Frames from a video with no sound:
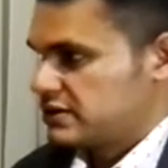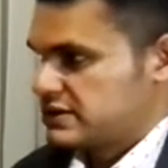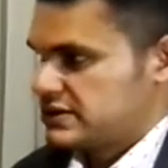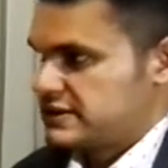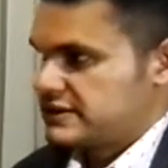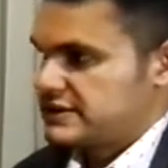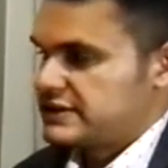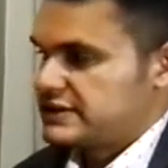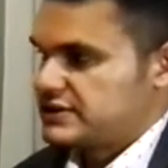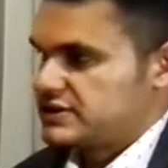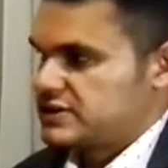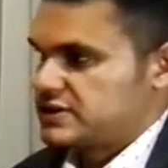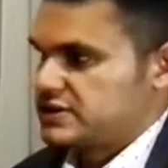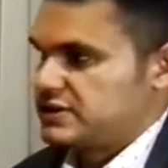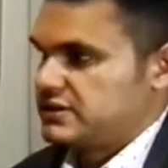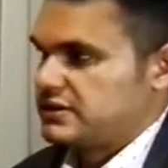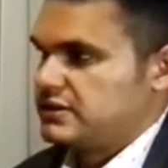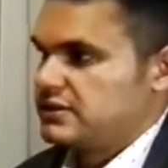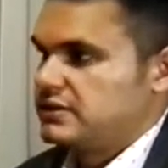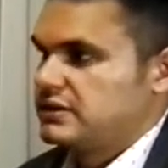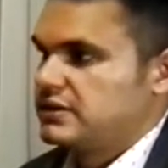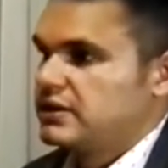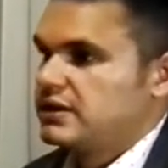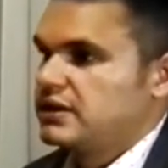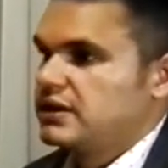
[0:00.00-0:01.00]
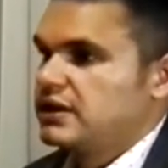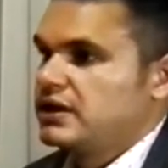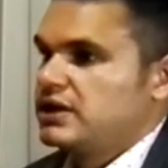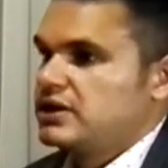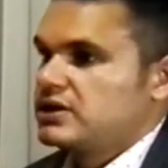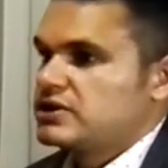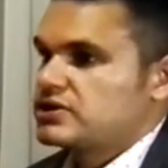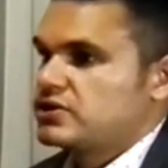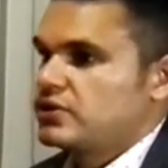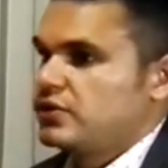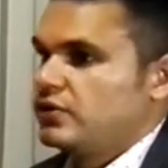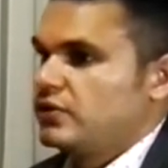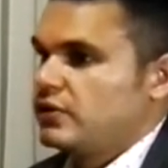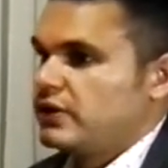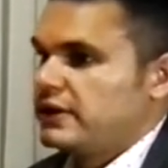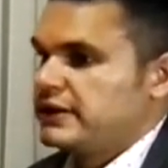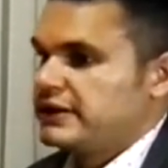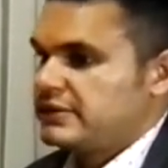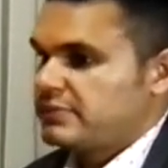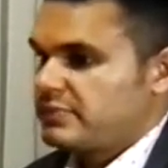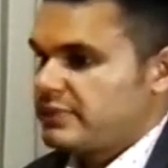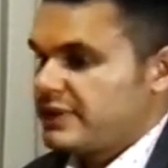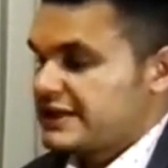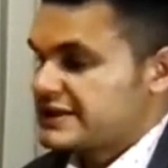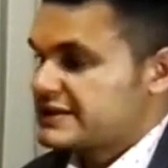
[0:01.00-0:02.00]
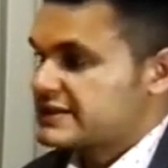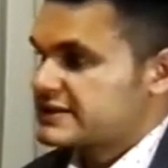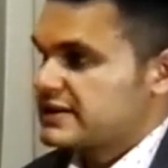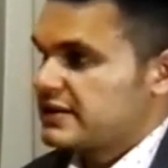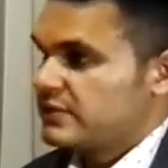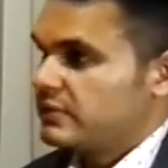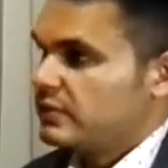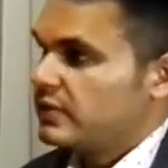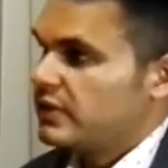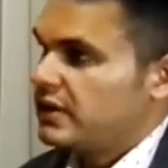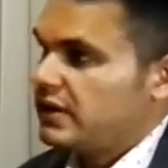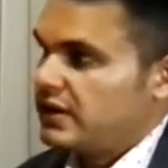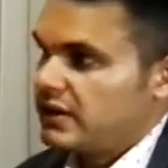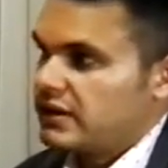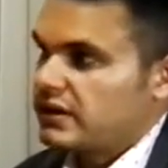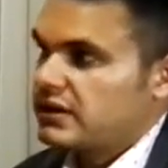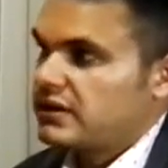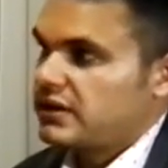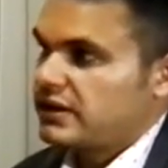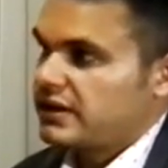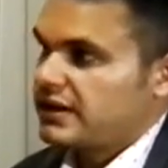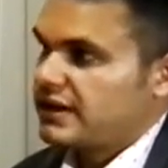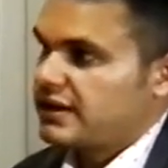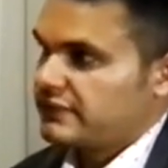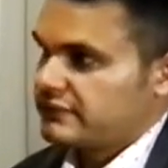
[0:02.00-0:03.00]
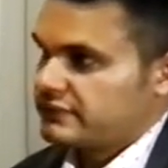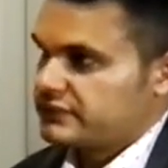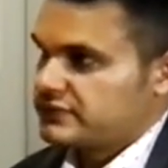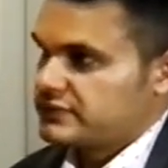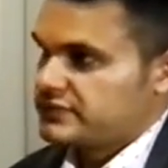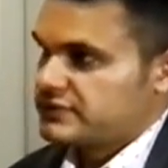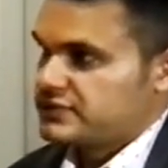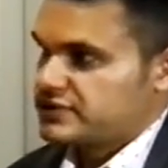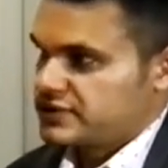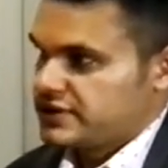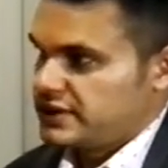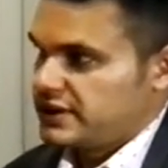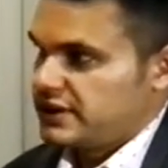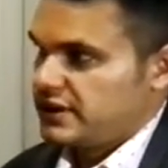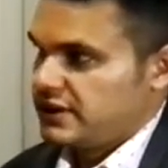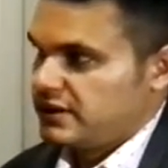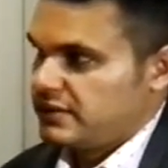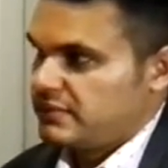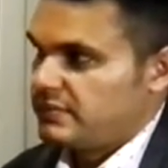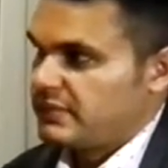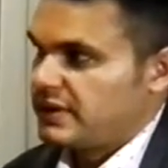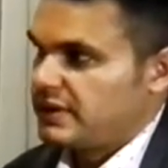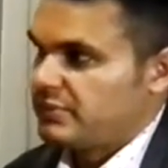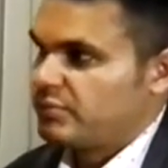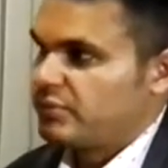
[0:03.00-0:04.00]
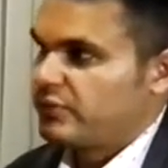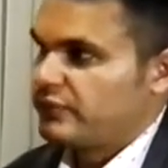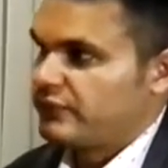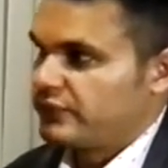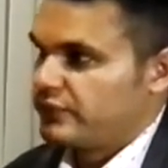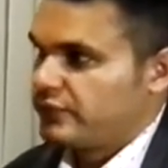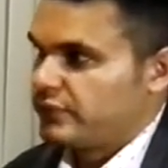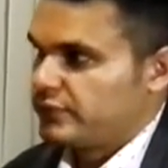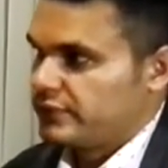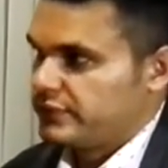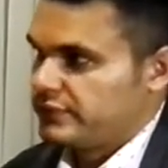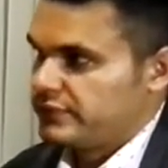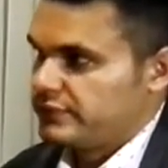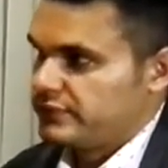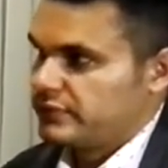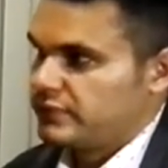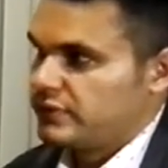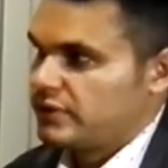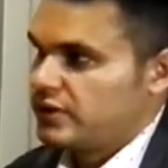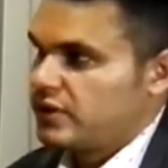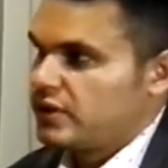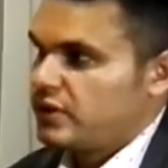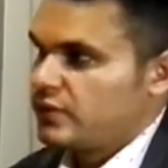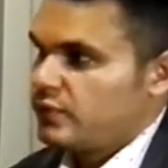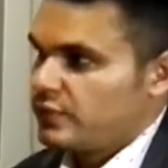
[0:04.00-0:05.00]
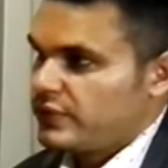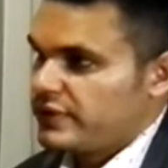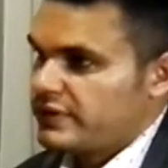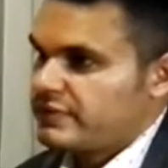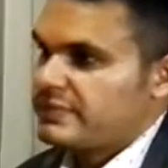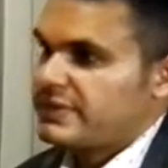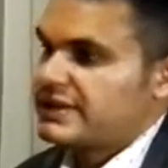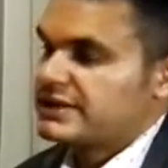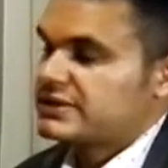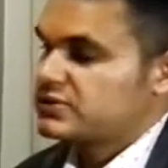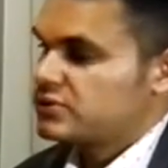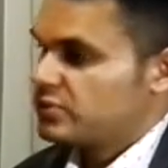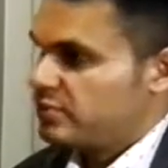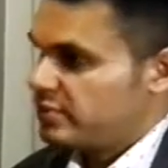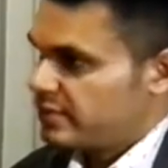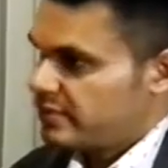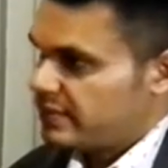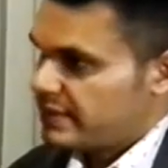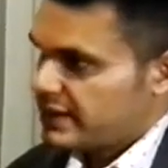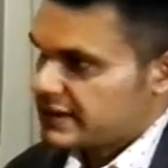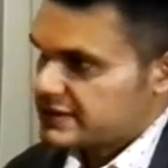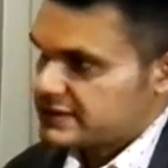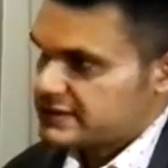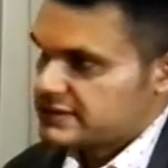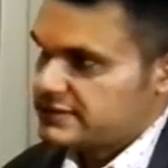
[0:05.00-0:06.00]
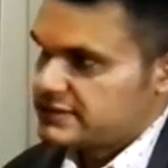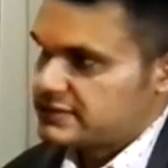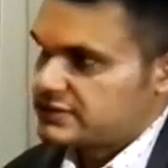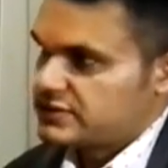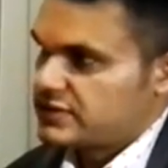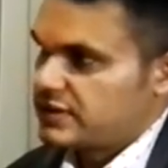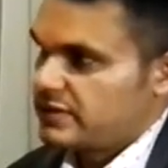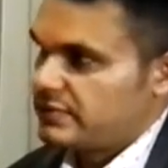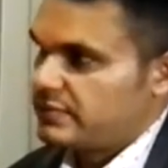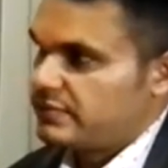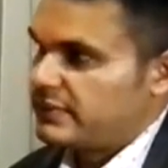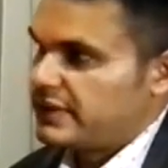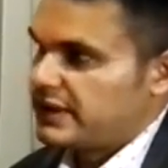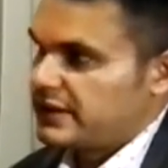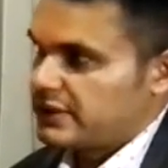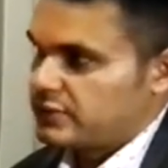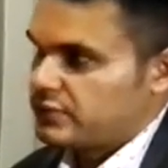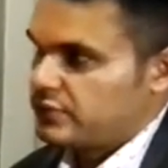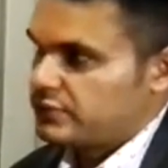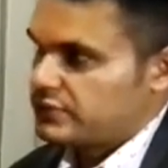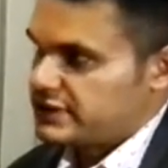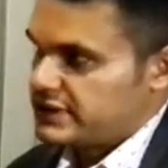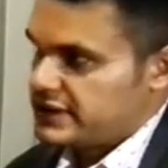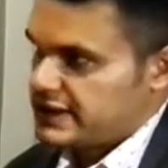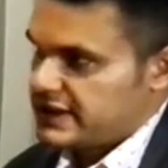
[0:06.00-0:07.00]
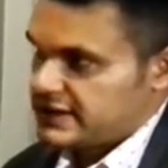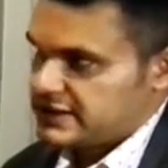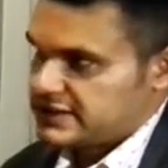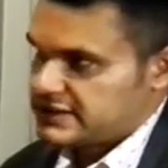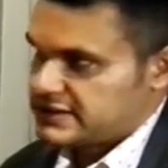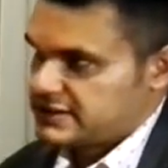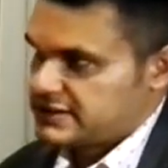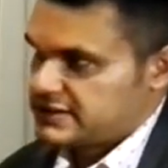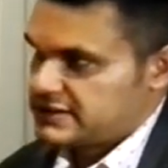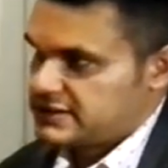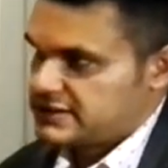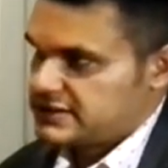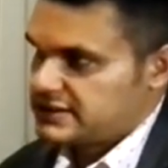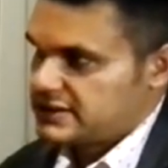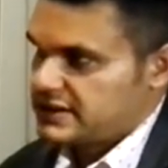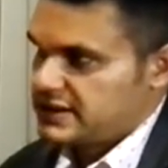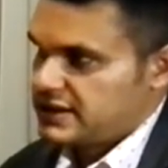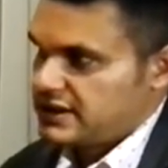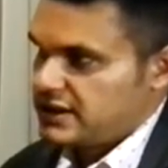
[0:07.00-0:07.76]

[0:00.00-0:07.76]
as a teacher. So in the places I work, I have to share my portfolio with my supervisors and my coordinators.